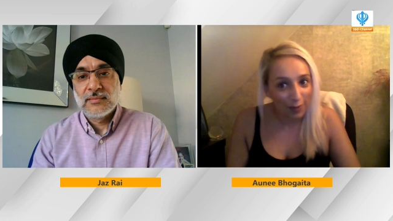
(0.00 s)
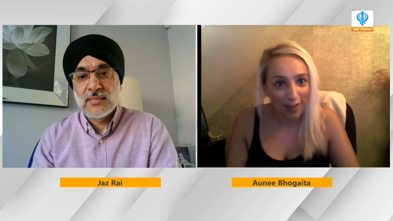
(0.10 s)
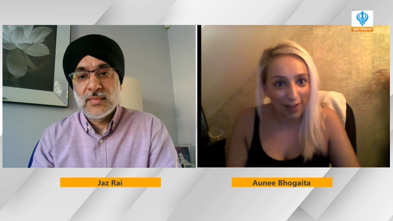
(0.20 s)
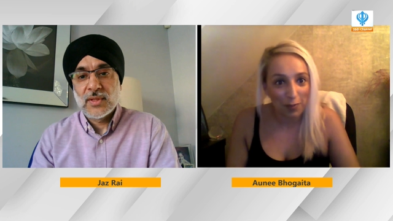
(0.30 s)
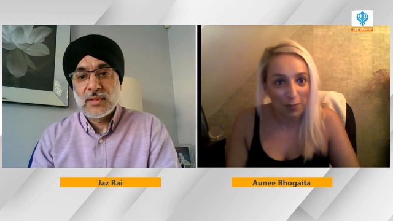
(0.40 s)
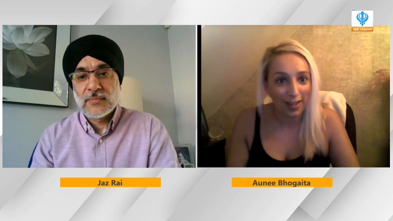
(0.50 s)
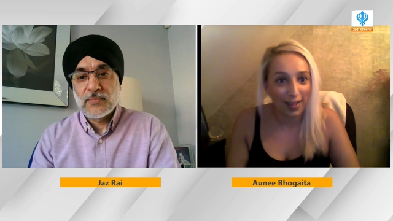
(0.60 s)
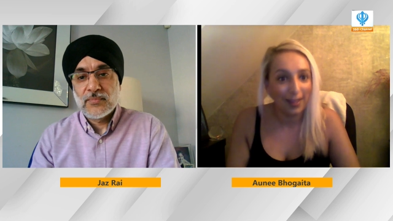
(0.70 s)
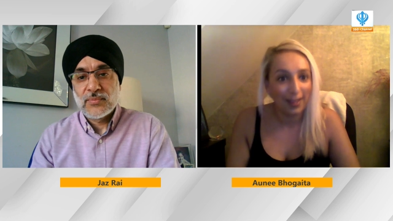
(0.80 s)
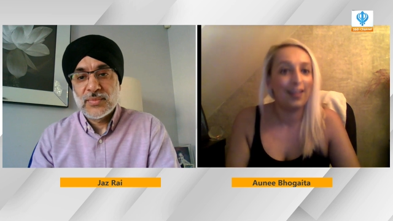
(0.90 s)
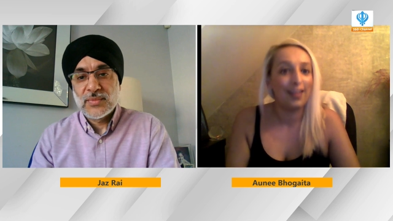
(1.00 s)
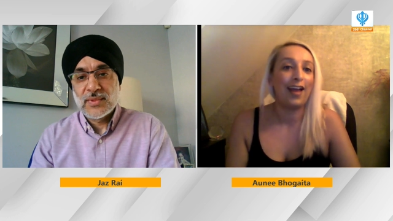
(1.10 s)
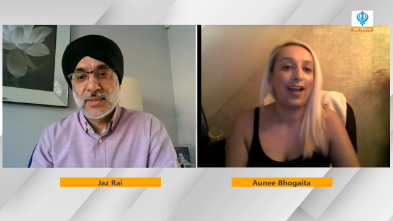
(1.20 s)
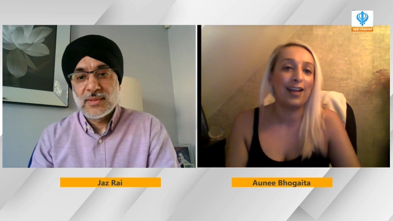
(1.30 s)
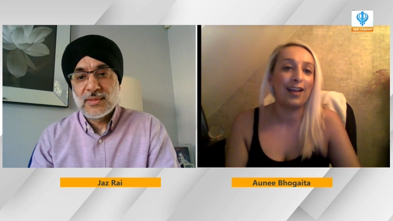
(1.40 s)
Speaker 1: you for having me.
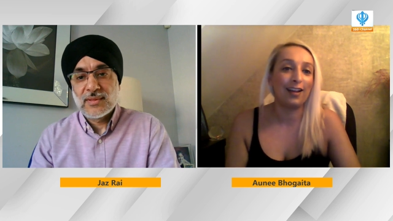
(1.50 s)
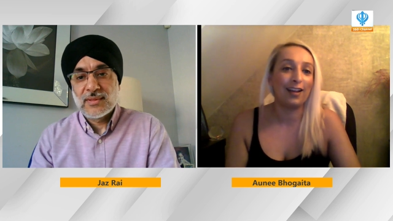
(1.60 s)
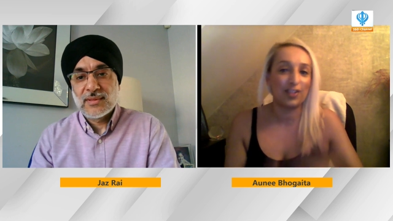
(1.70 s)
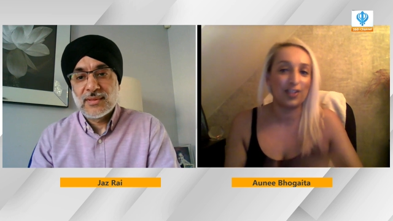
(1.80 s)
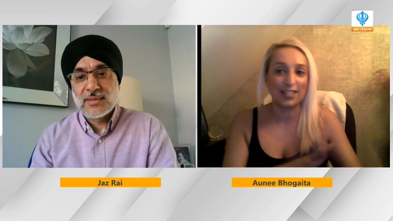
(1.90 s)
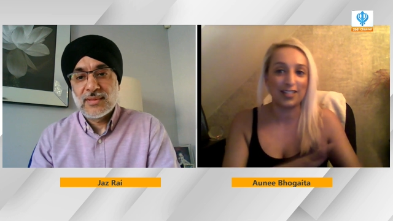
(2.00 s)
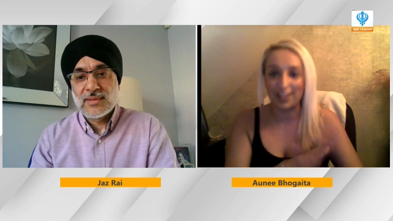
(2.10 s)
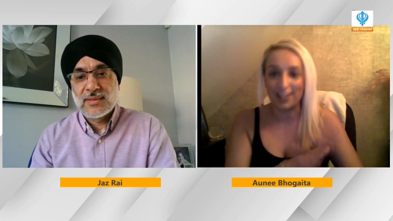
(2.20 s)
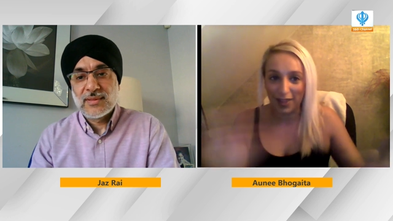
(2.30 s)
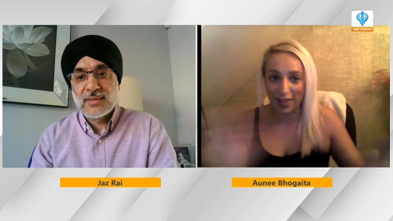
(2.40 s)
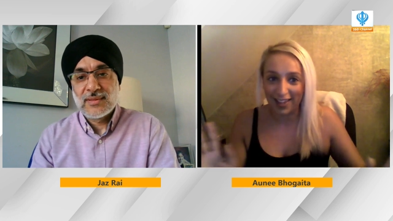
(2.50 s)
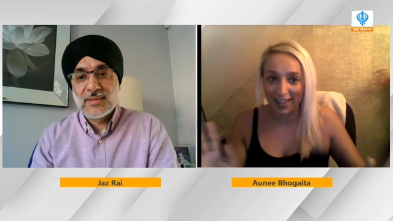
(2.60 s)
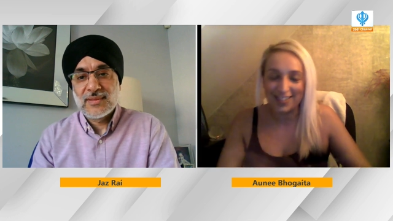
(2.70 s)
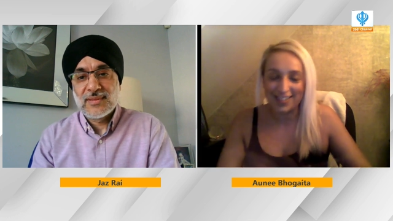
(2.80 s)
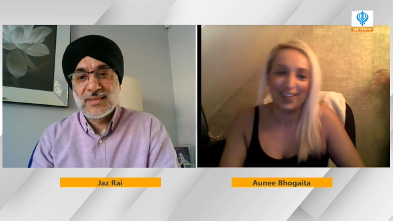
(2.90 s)
And like just said, I'm here.
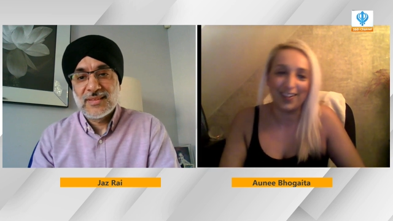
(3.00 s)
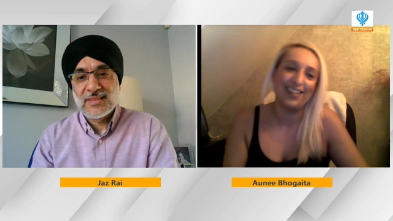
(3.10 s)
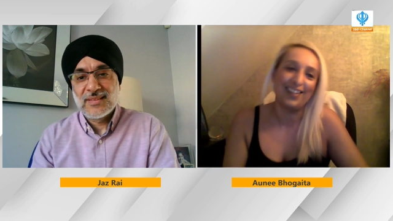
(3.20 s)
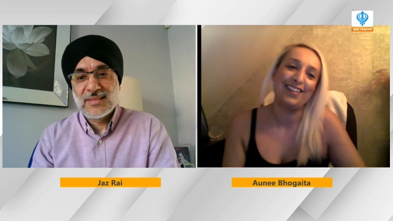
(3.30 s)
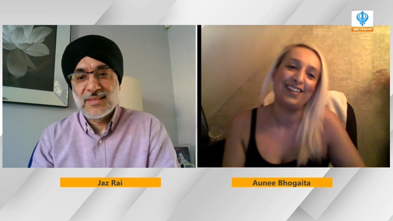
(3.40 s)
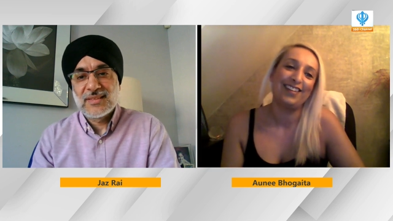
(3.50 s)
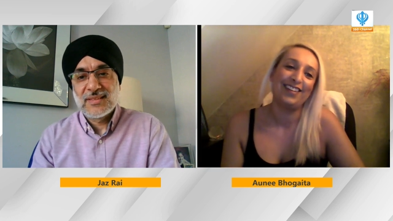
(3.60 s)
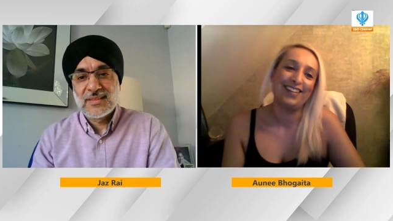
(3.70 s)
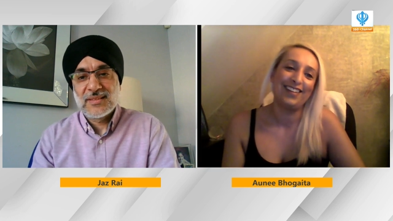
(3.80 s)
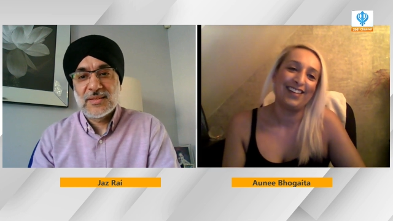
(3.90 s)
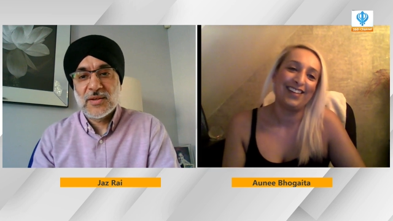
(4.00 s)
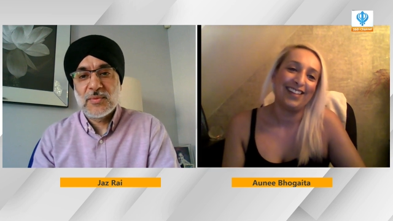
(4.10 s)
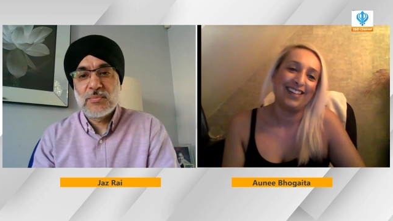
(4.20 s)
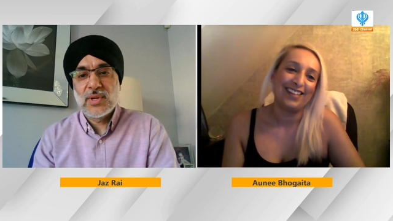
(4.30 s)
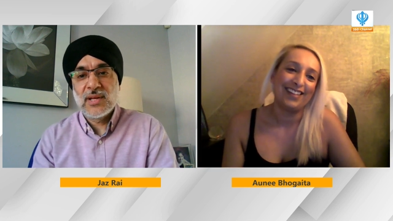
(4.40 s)
So
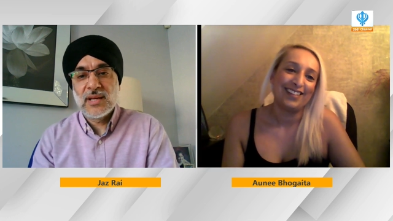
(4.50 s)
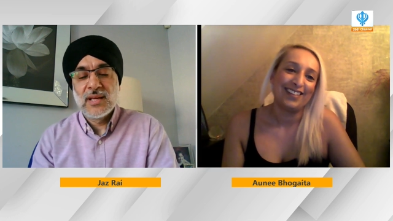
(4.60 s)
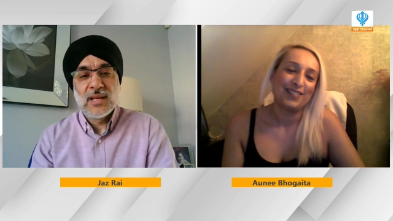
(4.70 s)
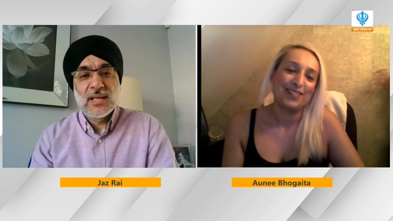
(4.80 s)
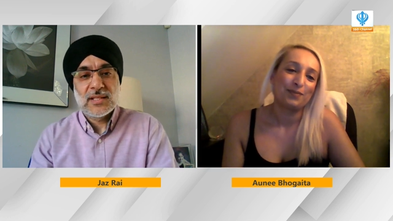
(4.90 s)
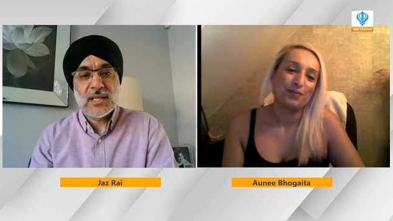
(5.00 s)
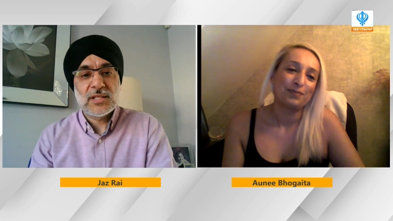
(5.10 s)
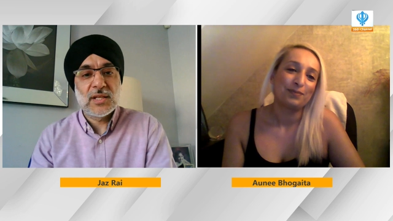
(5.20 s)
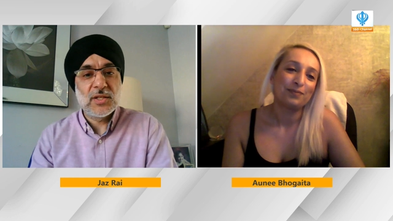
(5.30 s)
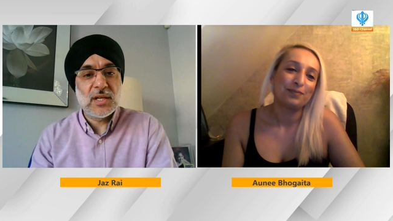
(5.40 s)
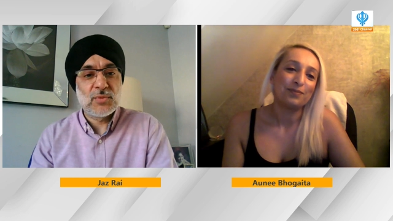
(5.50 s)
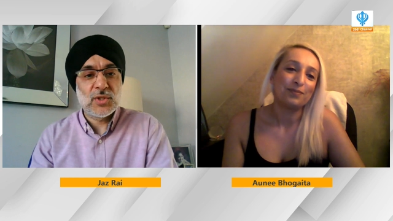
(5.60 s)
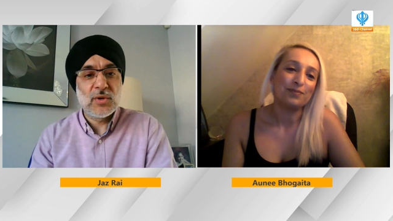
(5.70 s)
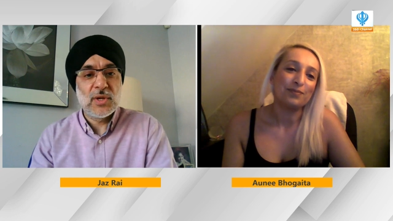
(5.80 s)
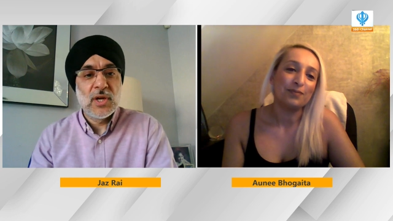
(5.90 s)
Speaker 2: no, brilliant. Sasing, I'm
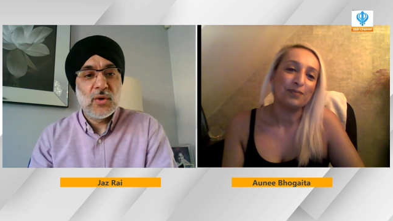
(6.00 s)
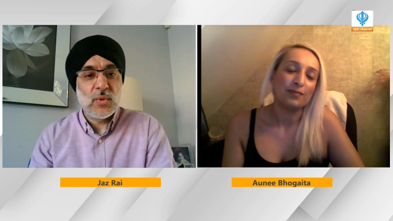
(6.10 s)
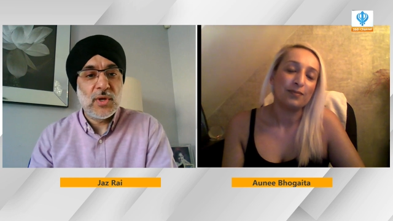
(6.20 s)
sorry,